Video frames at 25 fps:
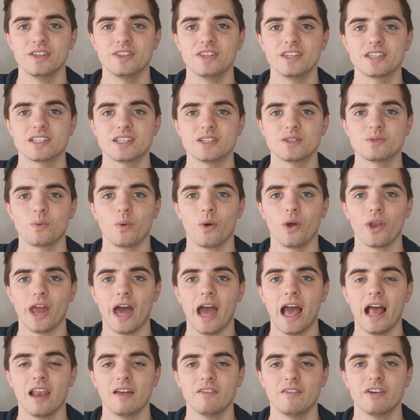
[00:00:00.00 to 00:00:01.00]
This is one
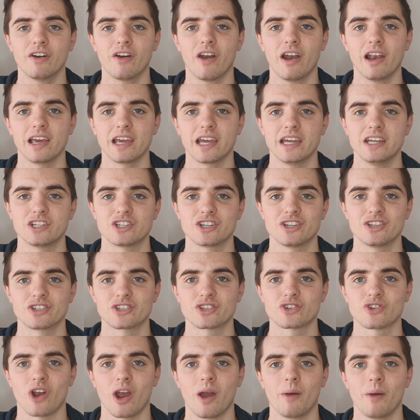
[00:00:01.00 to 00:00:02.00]
hell of a relegation
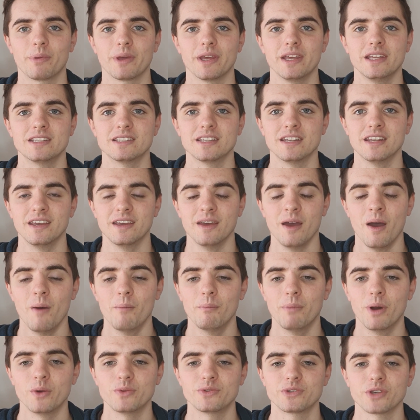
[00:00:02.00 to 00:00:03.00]
scrap, isn't it?
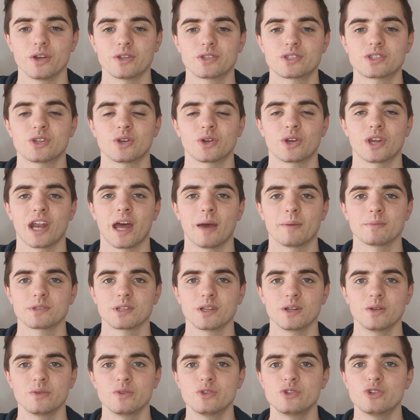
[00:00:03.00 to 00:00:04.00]
Both sides took an
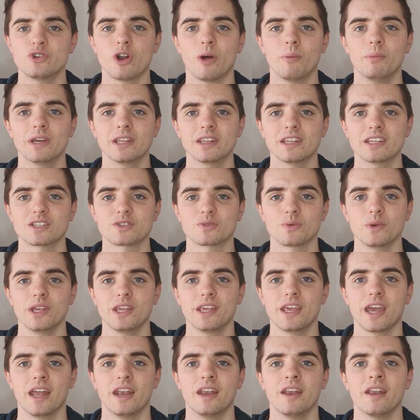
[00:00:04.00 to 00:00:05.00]
absolute drubbing this
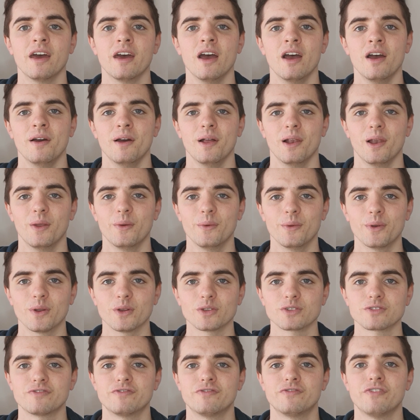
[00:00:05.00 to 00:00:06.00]
weekend. Luton
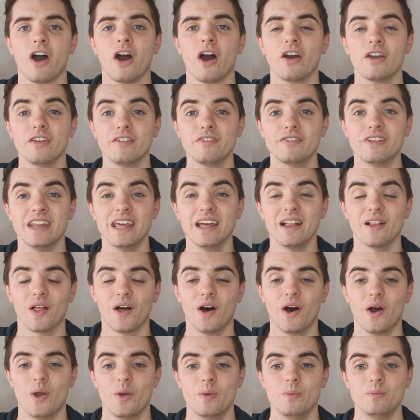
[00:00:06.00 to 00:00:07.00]
lost 5-0
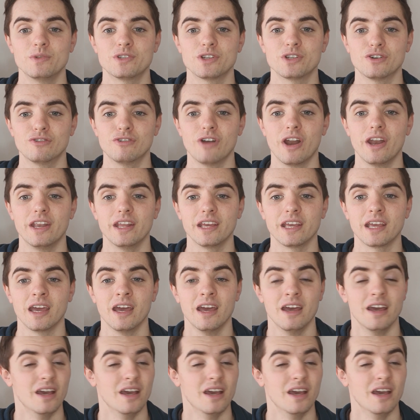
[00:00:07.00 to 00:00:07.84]
at home to Reading.